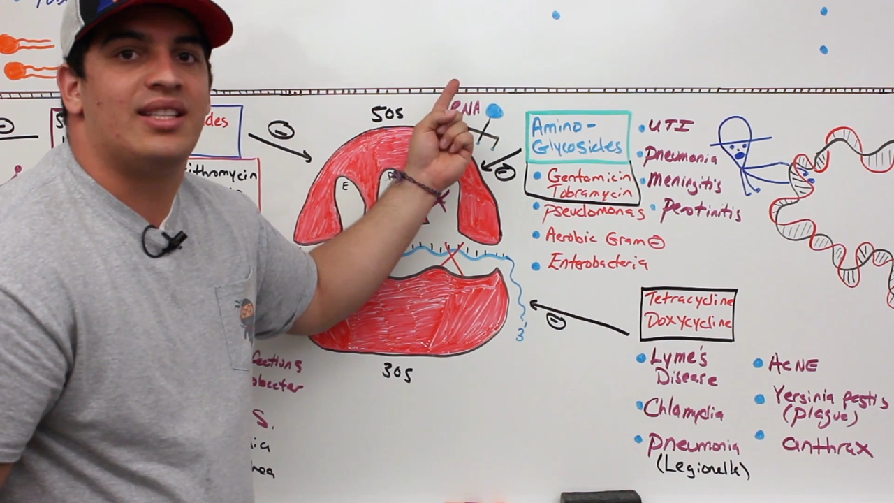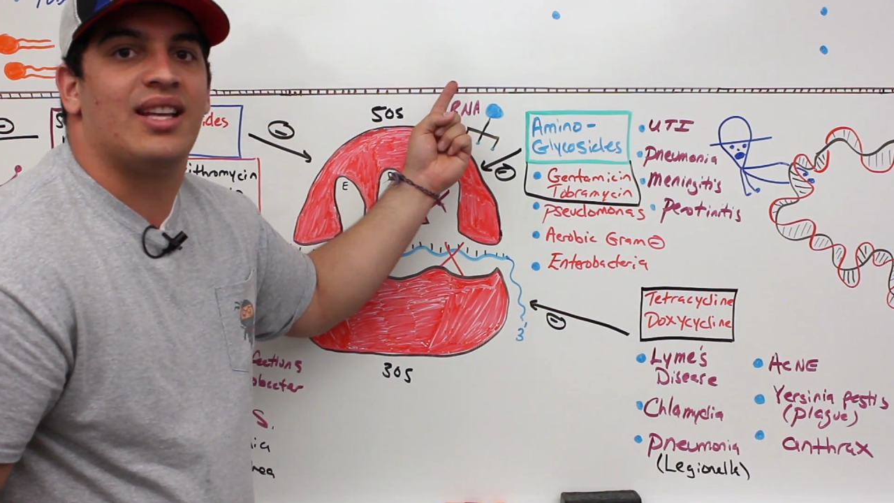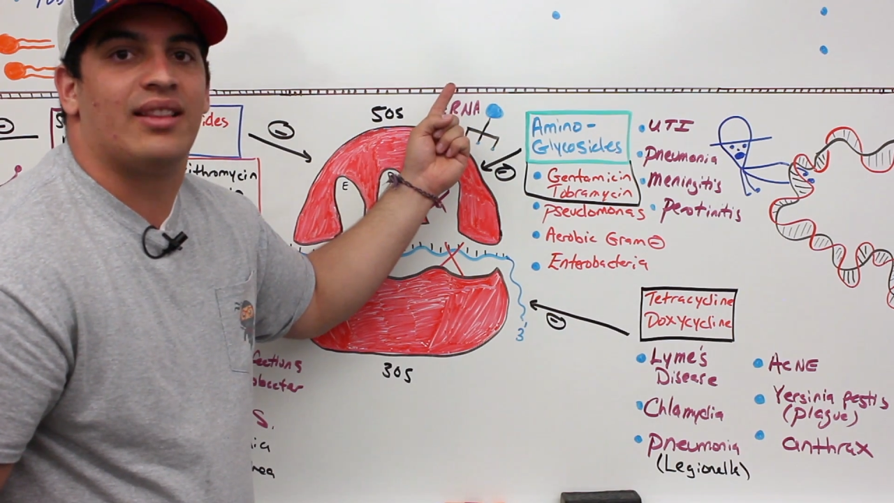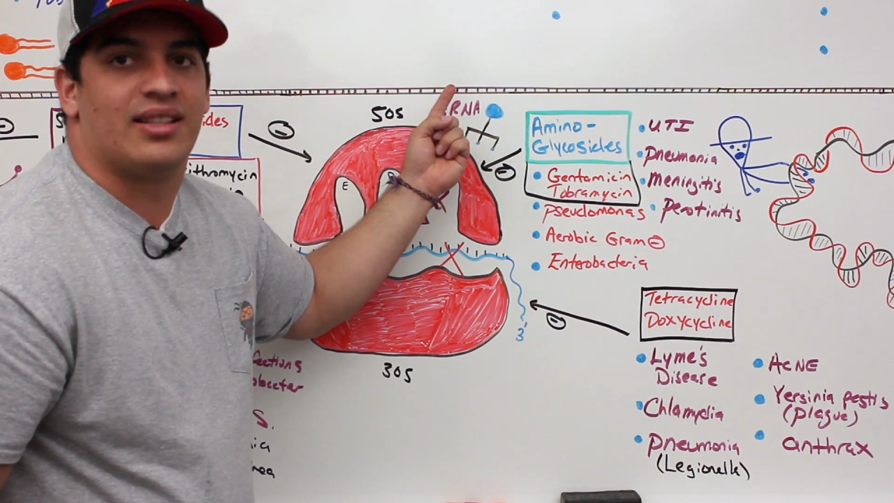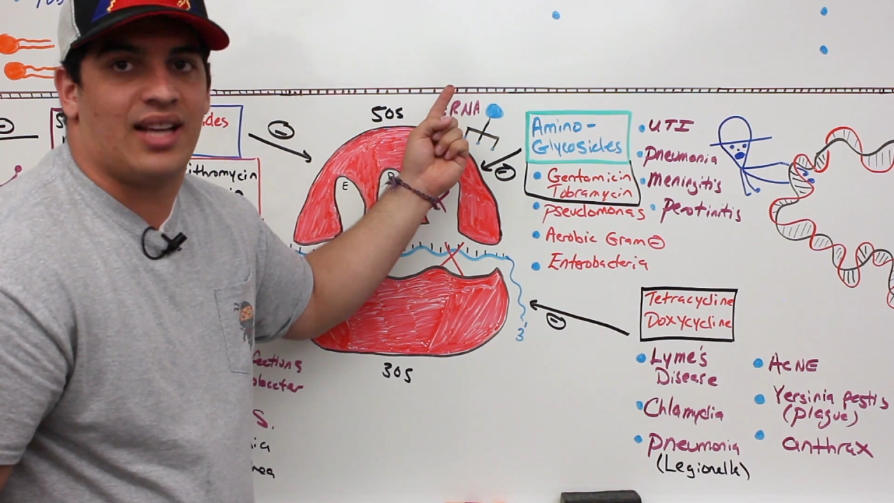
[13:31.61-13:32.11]

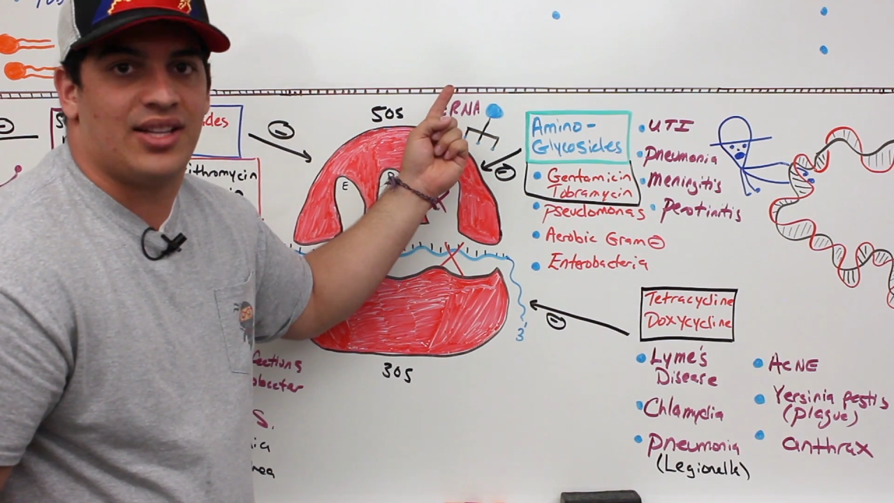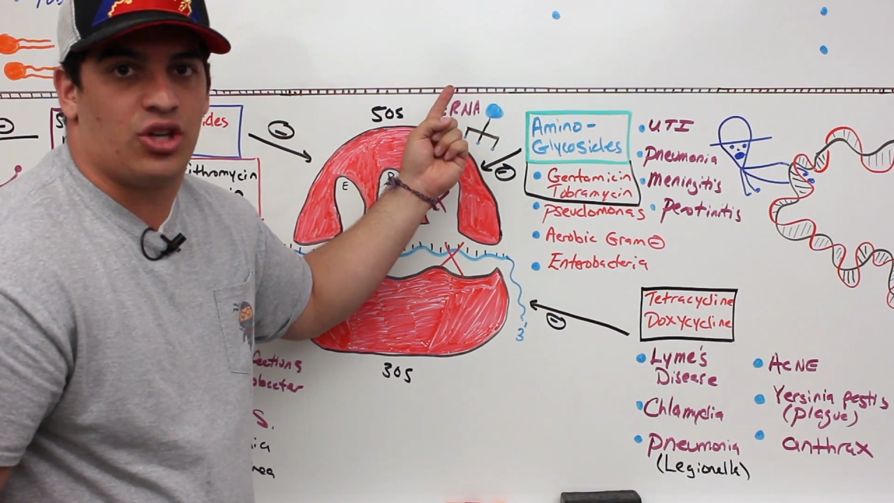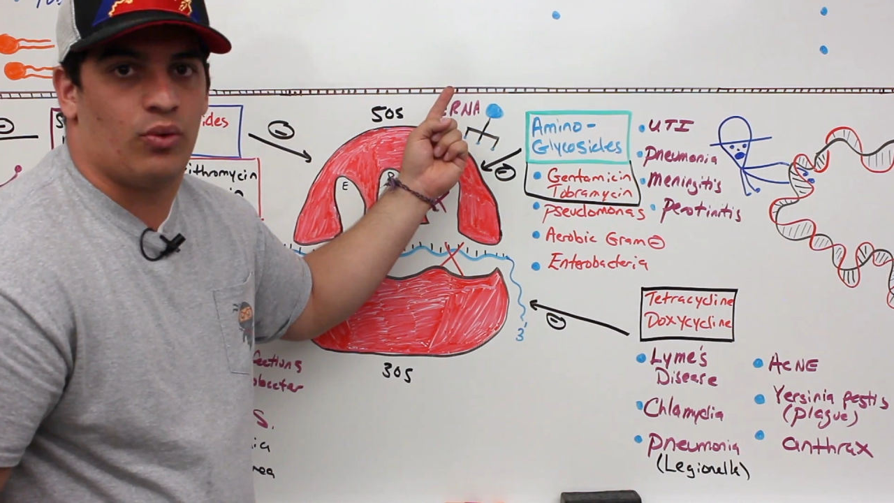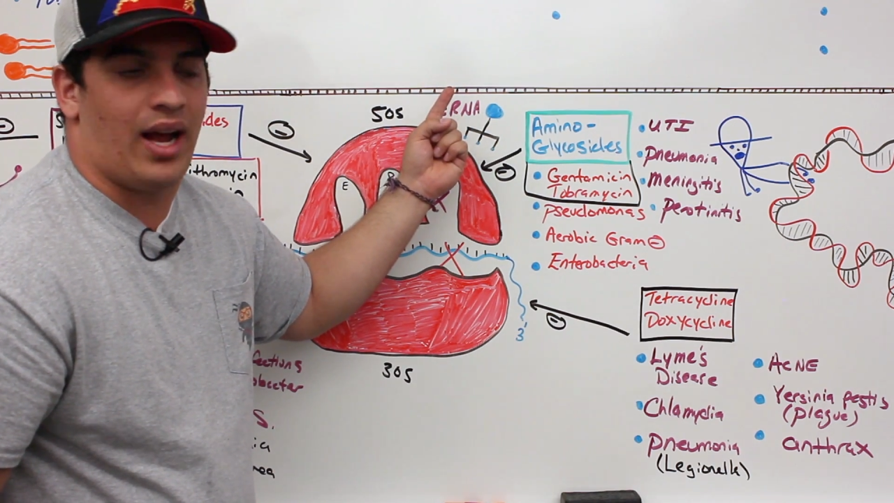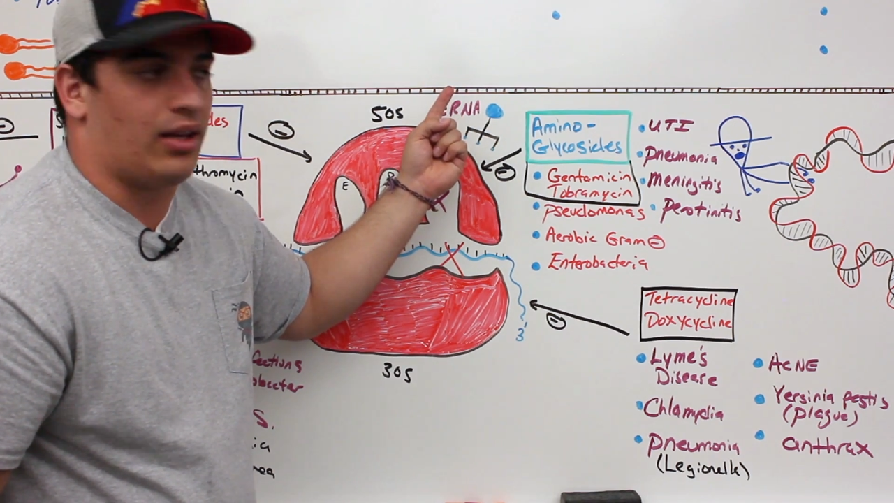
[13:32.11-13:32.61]
synthesized
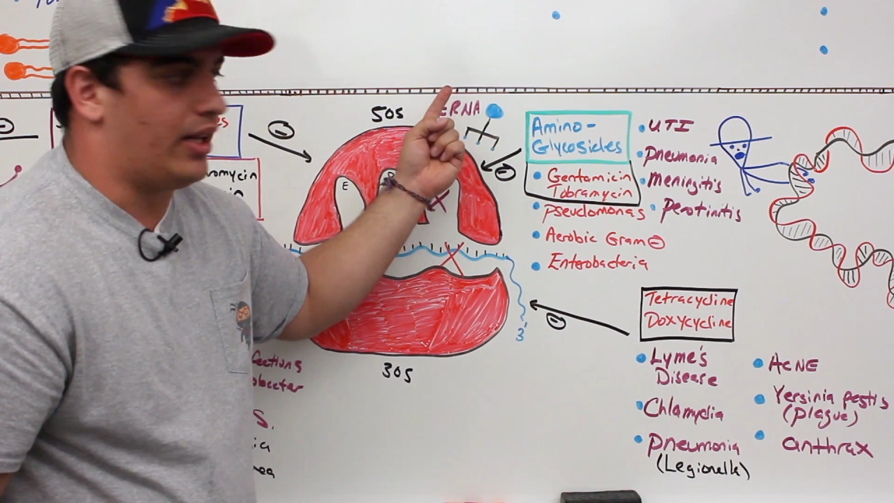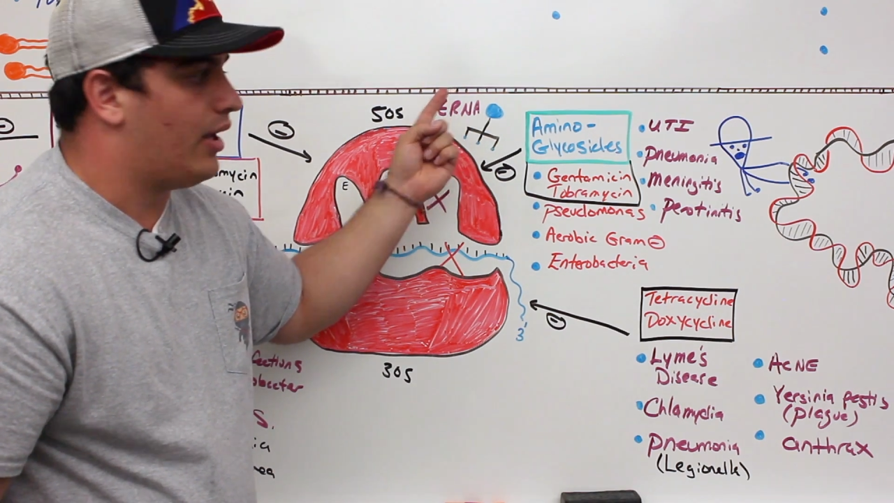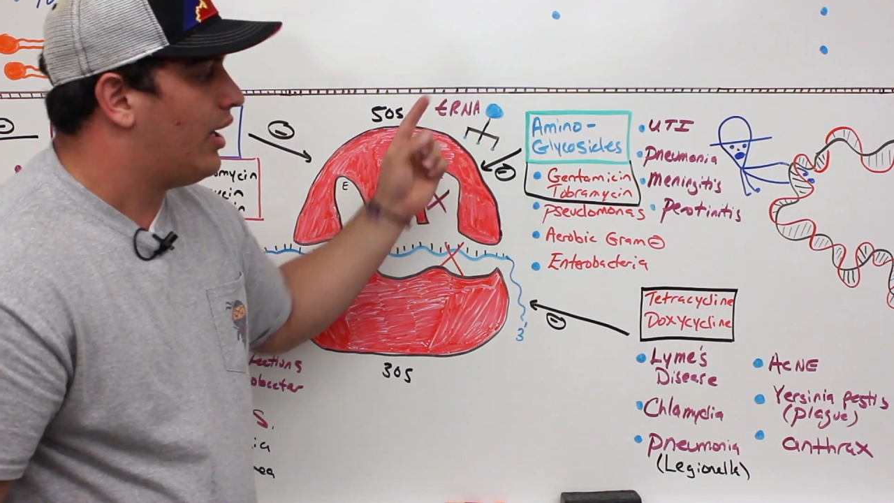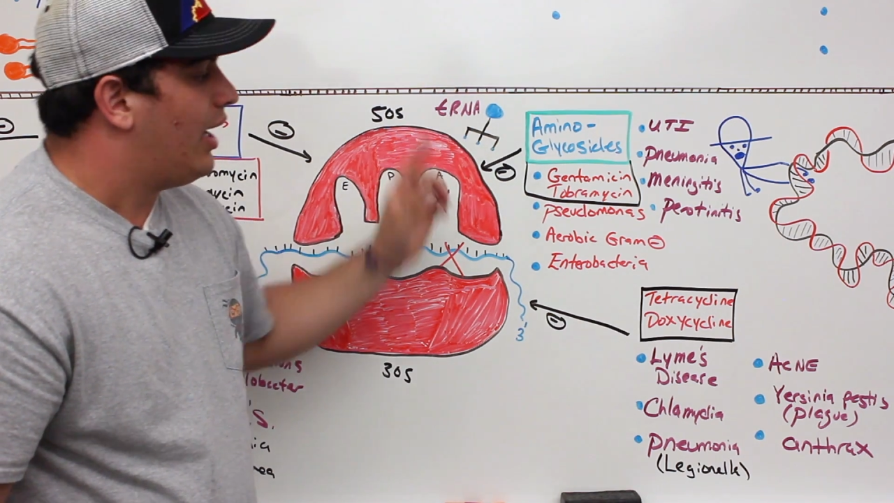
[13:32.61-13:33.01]
correctly.